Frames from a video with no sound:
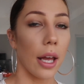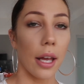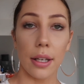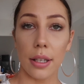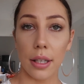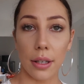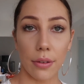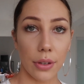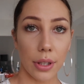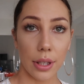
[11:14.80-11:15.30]

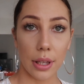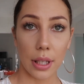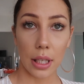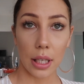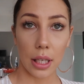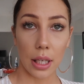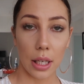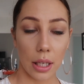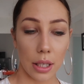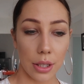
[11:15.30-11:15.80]
and
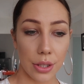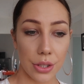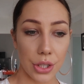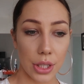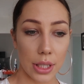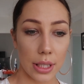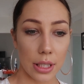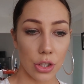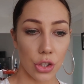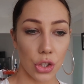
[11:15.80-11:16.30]
everything and
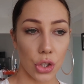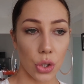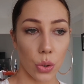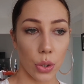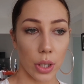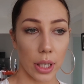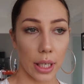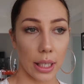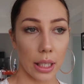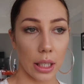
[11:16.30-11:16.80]
just
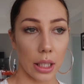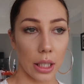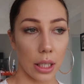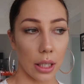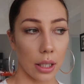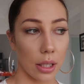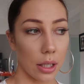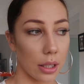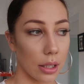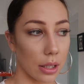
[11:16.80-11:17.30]
enjoy
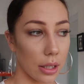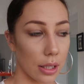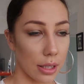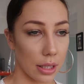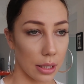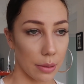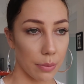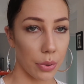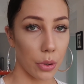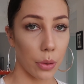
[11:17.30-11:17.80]
the
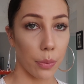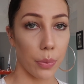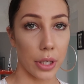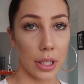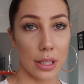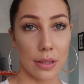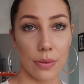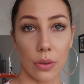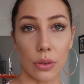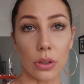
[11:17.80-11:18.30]
simple,
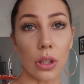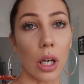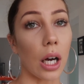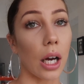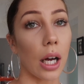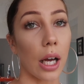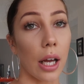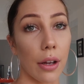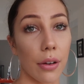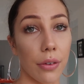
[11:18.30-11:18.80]
peaceful
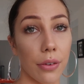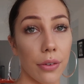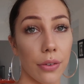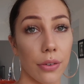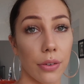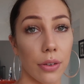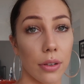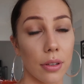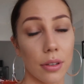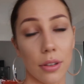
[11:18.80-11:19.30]
life.
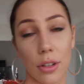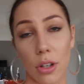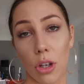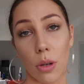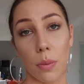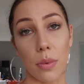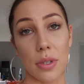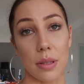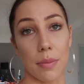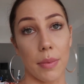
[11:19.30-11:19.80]

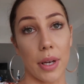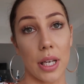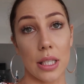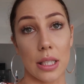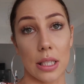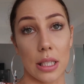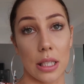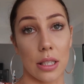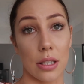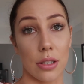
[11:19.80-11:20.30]
Cuba's
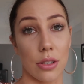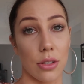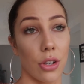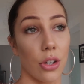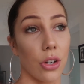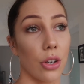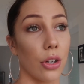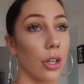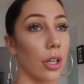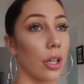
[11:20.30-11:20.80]
amazing,
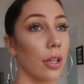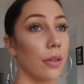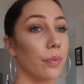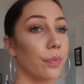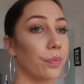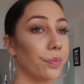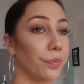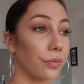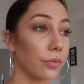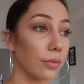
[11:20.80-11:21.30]
so
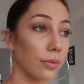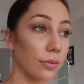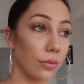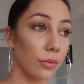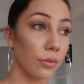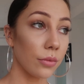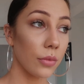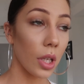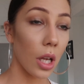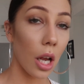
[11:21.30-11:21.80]

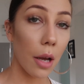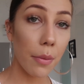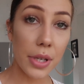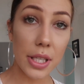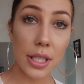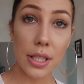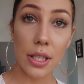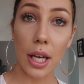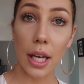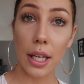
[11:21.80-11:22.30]
I'm
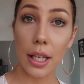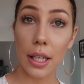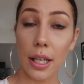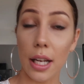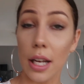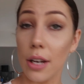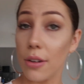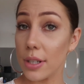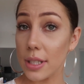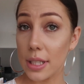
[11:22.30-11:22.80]
excited.
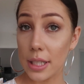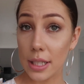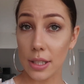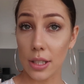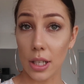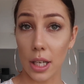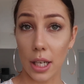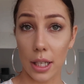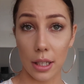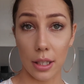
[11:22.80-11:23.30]
Erin's
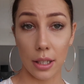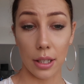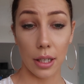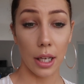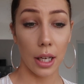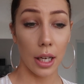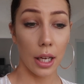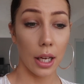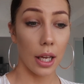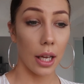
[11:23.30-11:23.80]
excited,
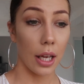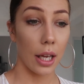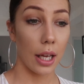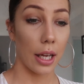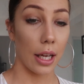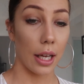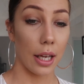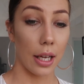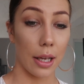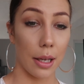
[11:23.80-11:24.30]

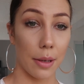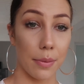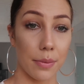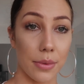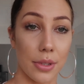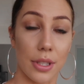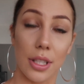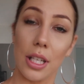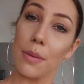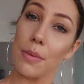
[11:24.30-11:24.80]

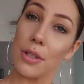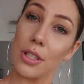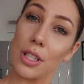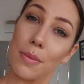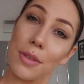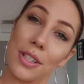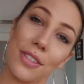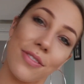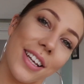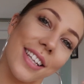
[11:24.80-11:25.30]
um, so that'll be so
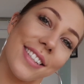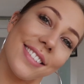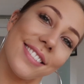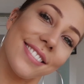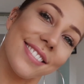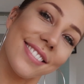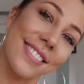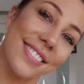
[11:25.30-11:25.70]
much fun.